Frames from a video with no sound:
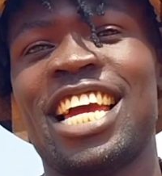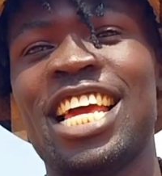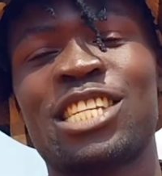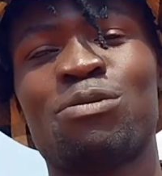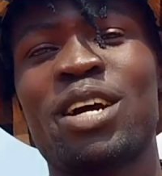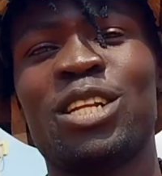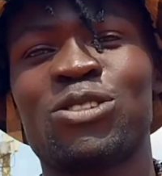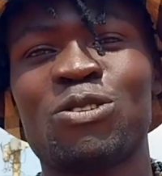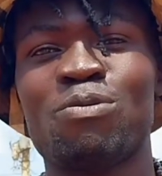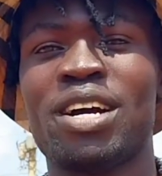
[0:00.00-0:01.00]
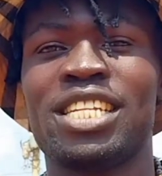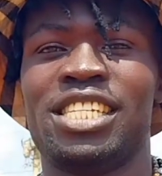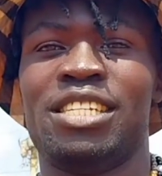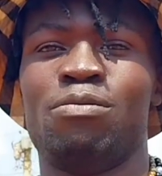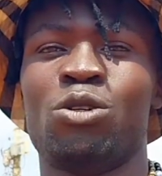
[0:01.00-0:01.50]
i like smiling so much
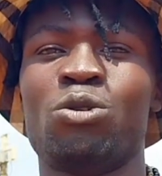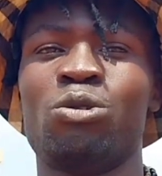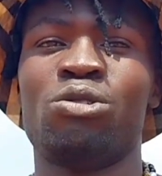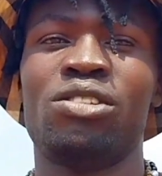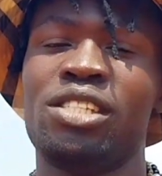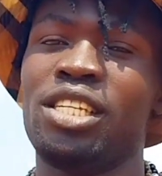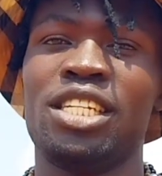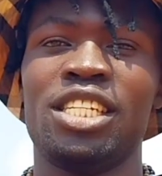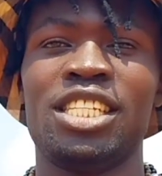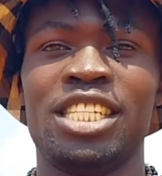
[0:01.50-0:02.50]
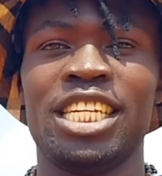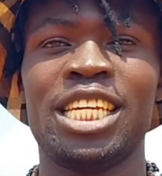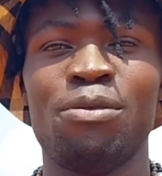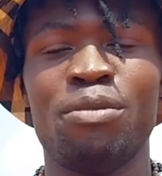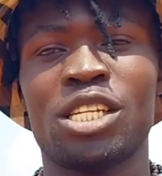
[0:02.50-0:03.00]
because
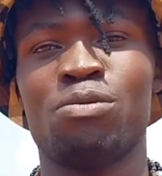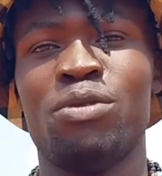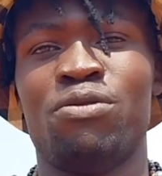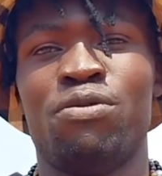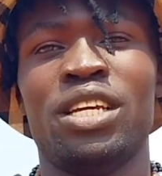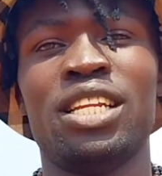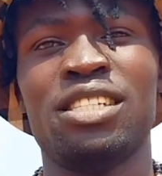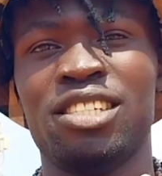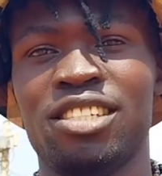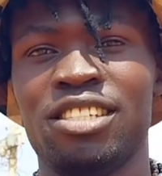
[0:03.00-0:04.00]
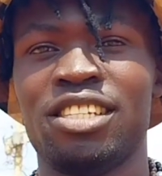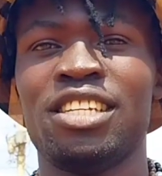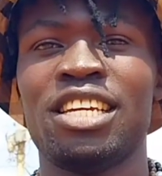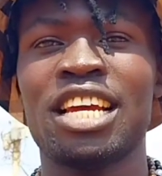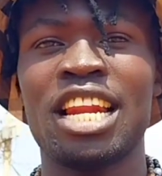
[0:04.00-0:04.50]
it makes me feel
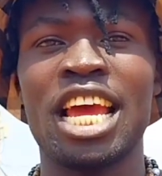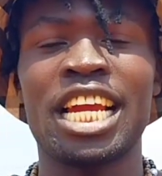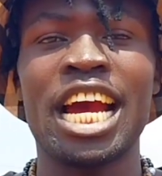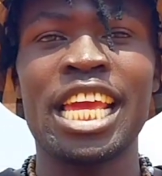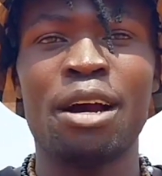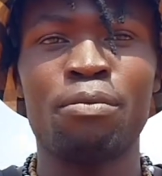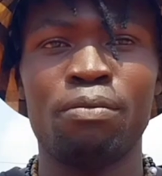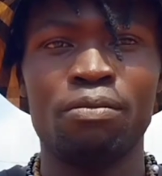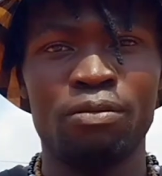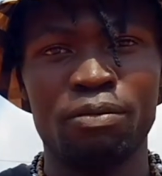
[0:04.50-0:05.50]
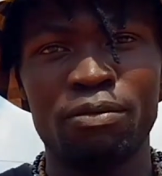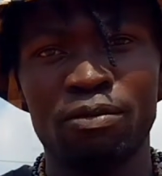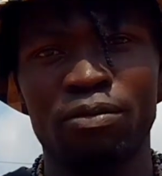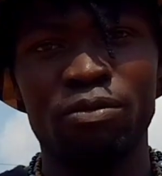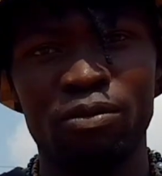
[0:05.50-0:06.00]
like i am
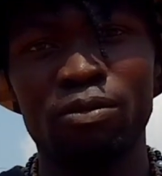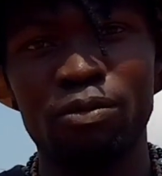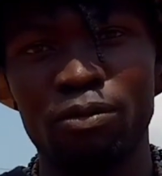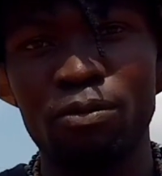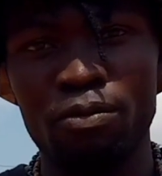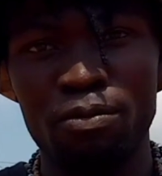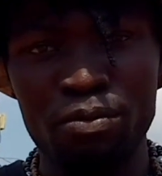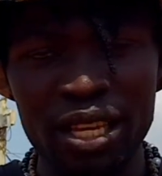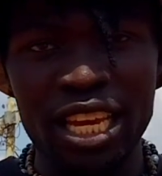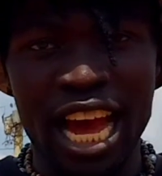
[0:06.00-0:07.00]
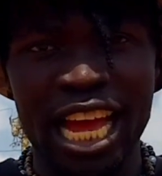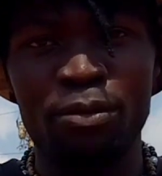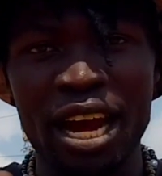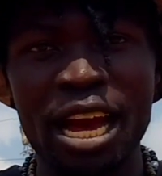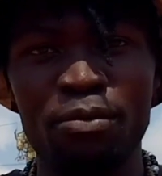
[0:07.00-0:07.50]
me i
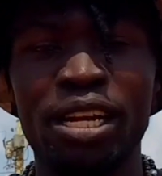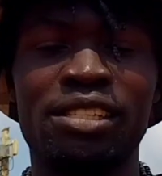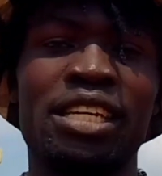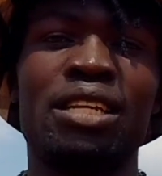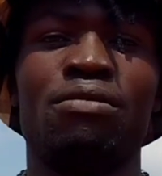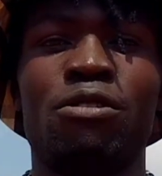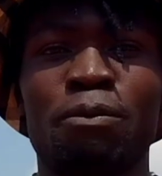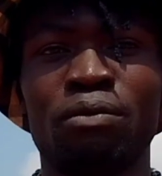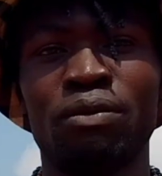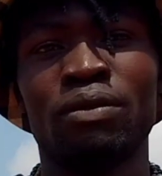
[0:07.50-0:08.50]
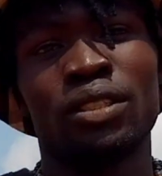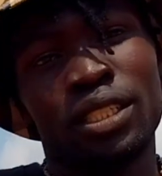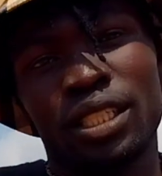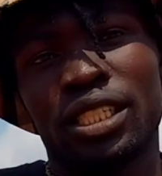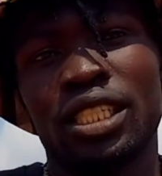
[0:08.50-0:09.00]
am i myself
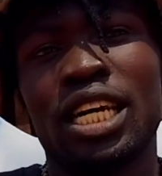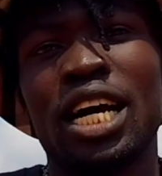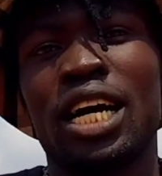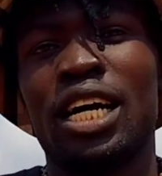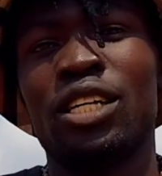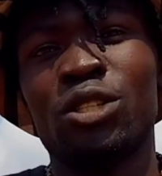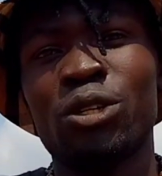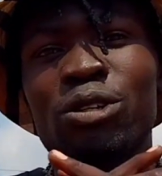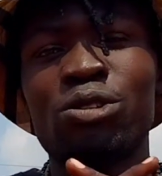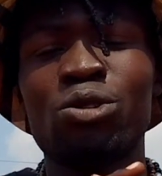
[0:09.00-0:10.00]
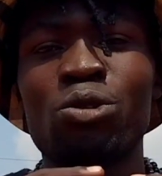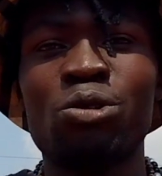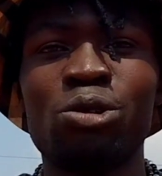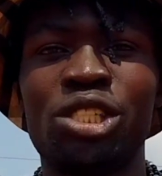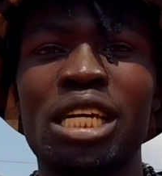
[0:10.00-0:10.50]
yeah those
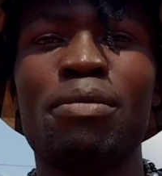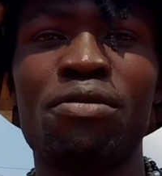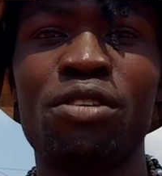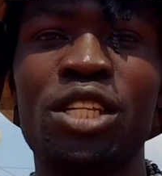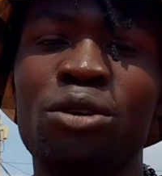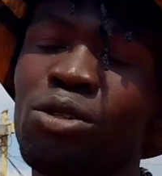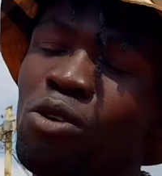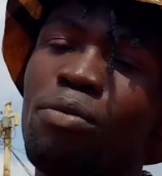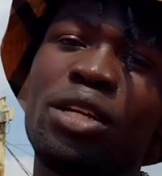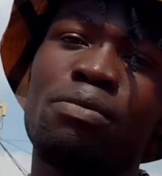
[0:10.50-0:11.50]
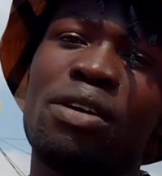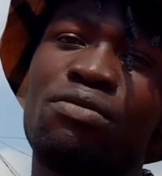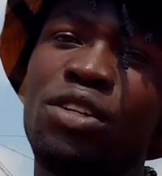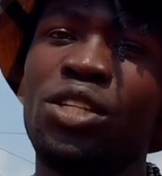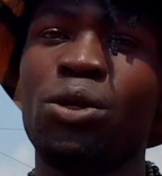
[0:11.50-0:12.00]
who share my videos comment my
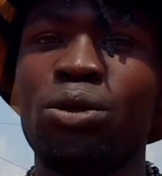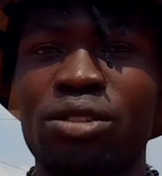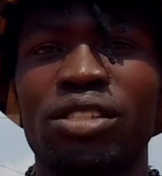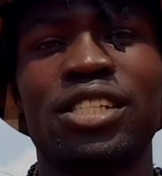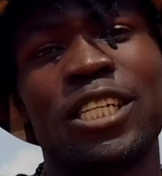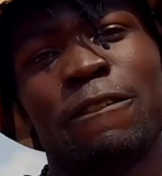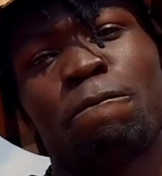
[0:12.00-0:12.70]
videos